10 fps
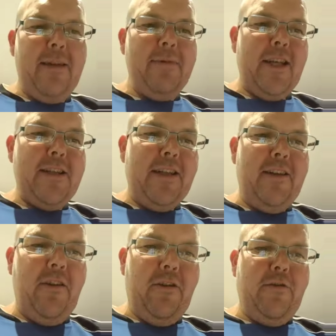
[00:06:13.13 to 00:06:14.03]
His name's actually
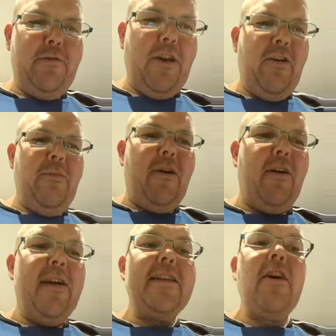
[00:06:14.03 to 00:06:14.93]
not called
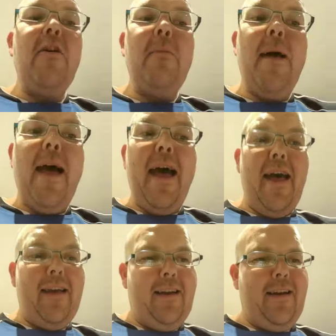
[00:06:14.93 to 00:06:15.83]
Omar, it's
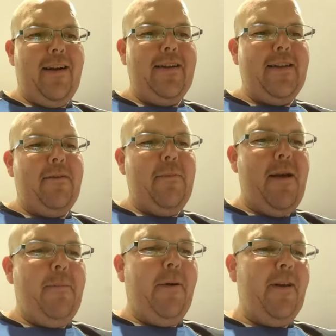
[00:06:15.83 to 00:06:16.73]
Omer, guys. So
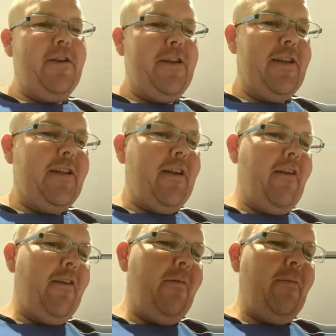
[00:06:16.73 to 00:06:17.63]
my apologies to
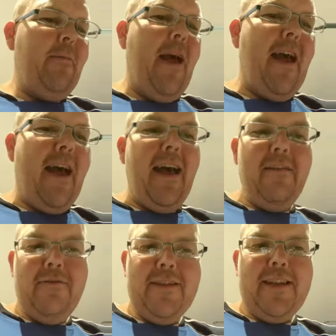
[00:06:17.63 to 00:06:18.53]
Omer
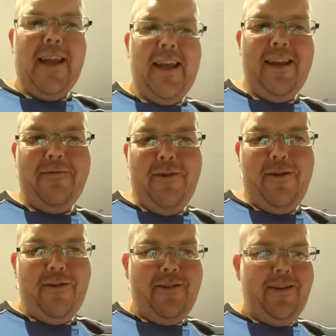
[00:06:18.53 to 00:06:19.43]
for saying it wrong.